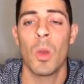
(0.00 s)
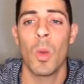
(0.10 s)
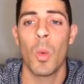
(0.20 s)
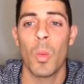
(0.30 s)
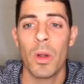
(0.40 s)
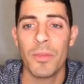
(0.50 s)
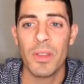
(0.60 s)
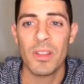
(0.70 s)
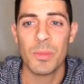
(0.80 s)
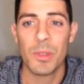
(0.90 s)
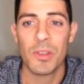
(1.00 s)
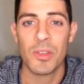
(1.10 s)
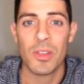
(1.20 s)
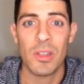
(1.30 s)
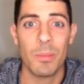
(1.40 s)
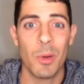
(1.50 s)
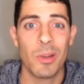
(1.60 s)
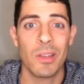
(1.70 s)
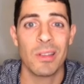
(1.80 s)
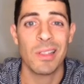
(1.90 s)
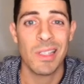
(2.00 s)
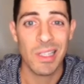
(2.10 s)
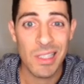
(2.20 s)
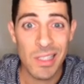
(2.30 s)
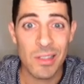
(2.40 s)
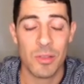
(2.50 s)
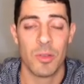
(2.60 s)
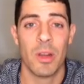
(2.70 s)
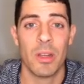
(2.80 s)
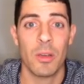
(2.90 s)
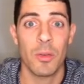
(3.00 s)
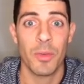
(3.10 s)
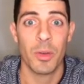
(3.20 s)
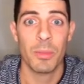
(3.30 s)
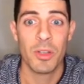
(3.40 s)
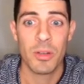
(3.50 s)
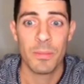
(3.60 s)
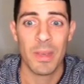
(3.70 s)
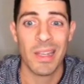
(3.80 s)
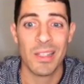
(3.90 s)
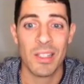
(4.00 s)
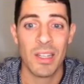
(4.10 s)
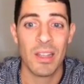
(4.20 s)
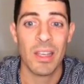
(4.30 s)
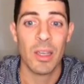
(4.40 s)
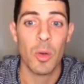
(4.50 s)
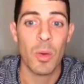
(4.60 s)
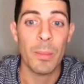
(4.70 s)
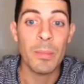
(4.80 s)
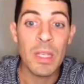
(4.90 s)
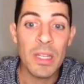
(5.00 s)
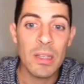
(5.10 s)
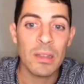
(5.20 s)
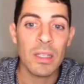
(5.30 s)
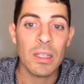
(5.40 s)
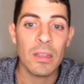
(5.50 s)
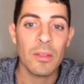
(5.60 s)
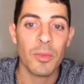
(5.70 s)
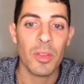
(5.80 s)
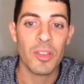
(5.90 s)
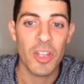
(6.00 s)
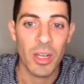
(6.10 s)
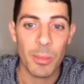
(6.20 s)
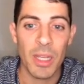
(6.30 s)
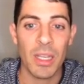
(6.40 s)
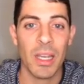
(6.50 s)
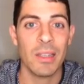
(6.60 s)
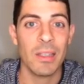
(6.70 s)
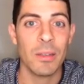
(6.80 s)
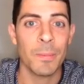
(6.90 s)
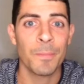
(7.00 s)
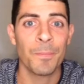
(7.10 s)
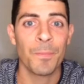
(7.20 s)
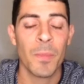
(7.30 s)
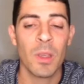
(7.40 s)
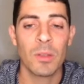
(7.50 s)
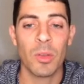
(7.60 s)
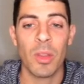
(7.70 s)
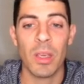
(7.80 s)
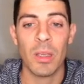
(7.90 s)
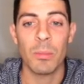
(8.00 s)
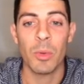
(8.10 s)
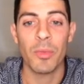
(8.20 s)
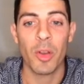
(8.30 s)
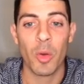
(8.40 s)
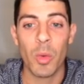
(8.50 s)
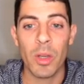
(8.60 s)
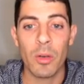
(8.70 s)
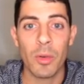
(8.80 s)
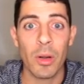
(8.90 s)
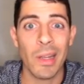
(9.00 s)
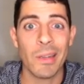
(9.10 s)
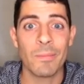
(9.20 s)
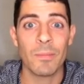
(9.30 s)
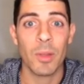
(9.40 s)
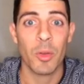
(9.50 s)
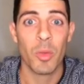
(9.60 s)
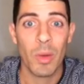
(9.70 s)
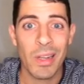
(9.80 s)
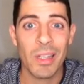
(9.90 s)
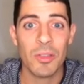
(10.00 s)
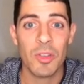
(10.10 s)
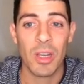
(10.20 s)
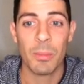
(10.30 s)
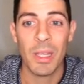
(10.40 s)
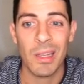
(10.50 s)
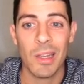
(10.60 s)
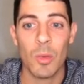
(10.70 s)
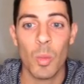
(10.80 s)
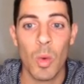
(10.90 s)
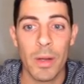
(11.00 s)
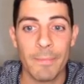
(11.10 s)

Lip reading: What if in this position the opponent doesn't try to go for your bishop and instead they go immediately for the checkmating idea? So they move their queen over and they're threatening checkmate in 1.